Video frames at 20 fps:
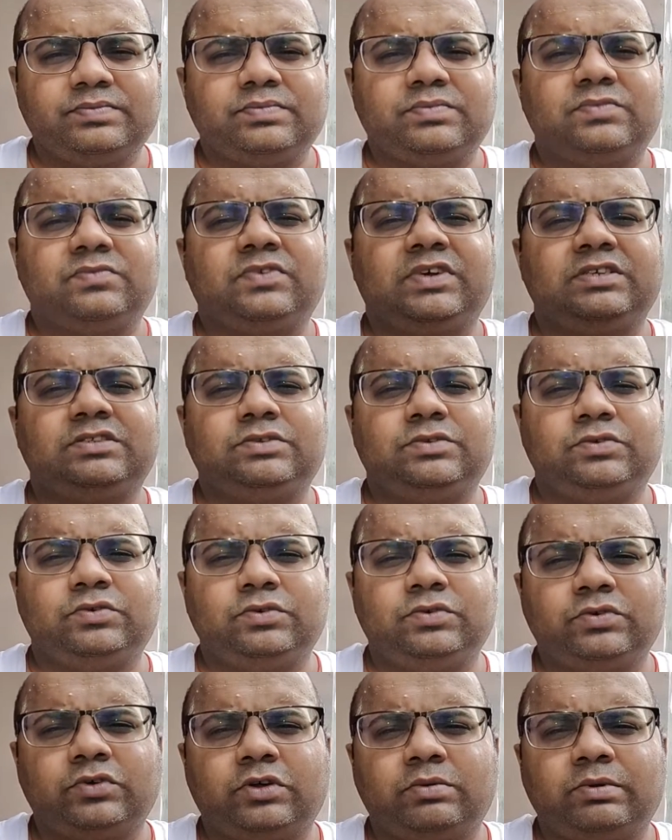first you do
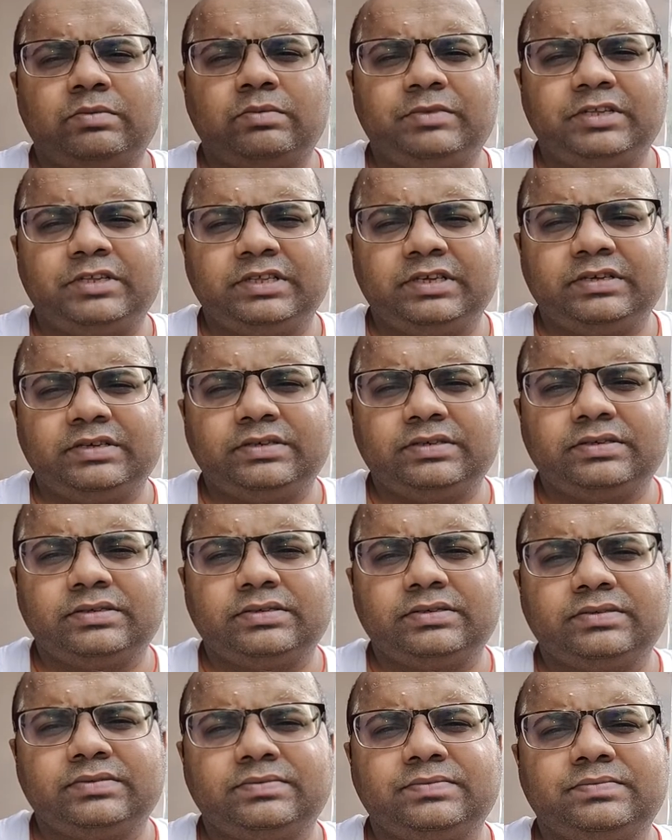normal breathing,
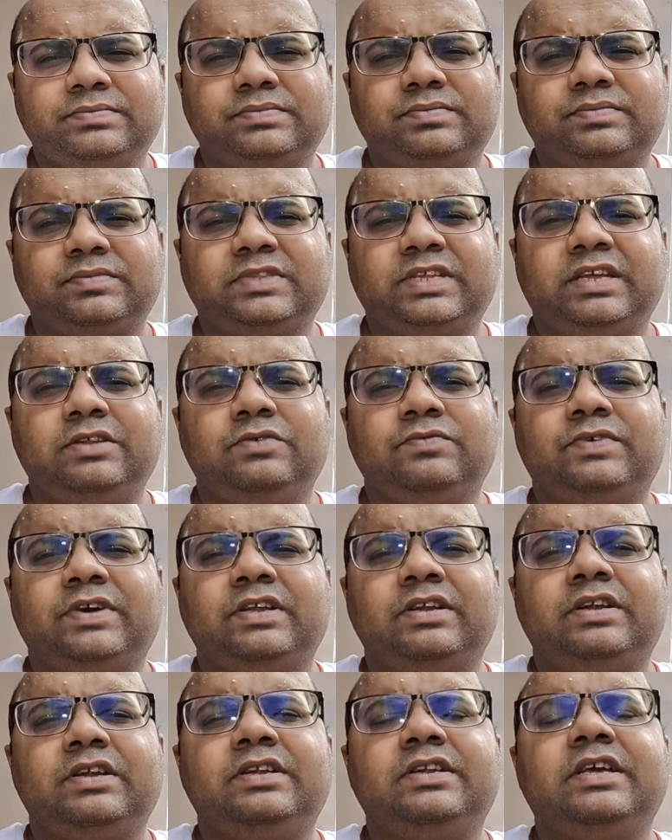then you
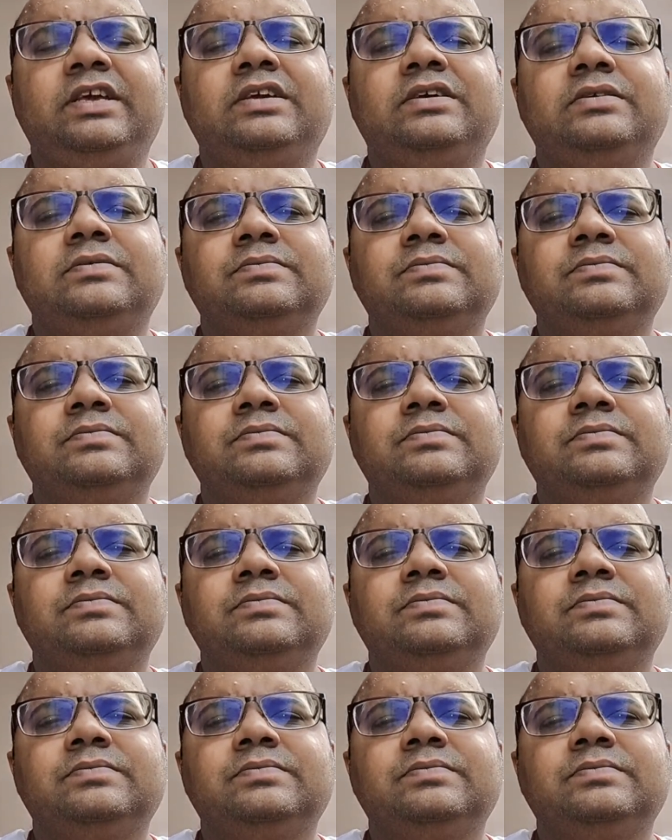finally take